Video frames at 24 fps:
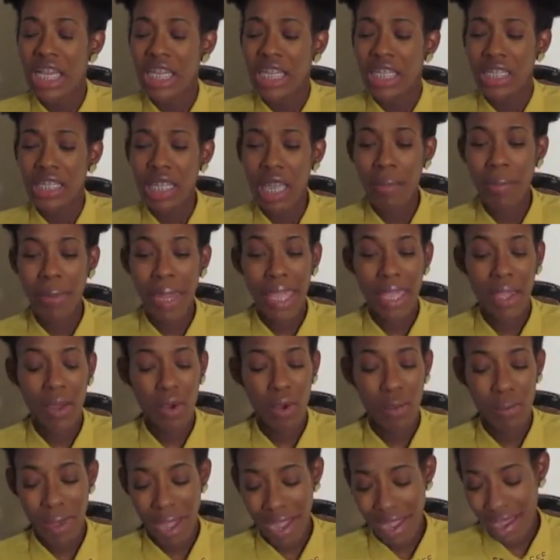So I'm like, oh
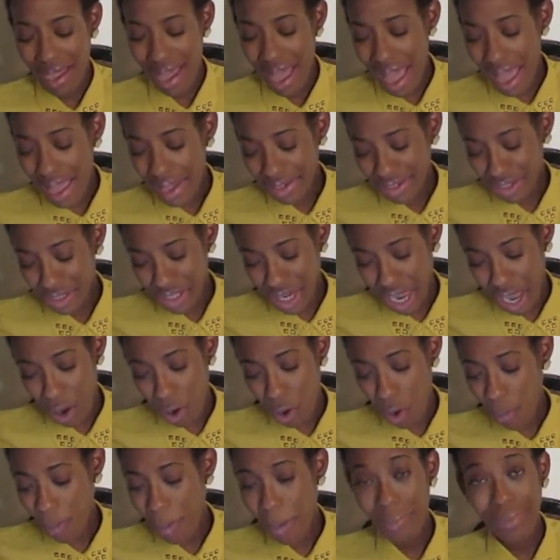my gosh, I
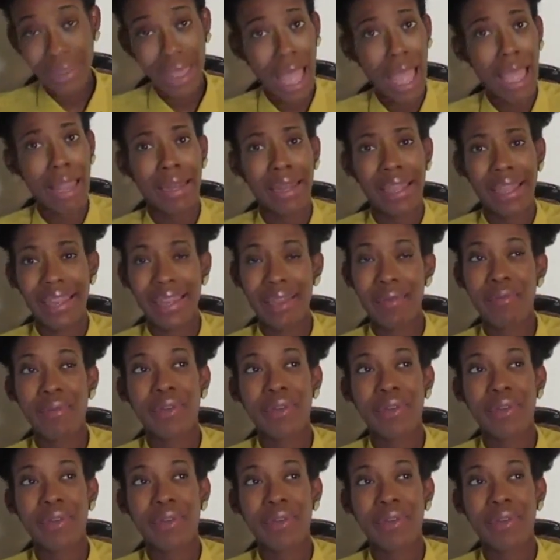hope I'm dilated.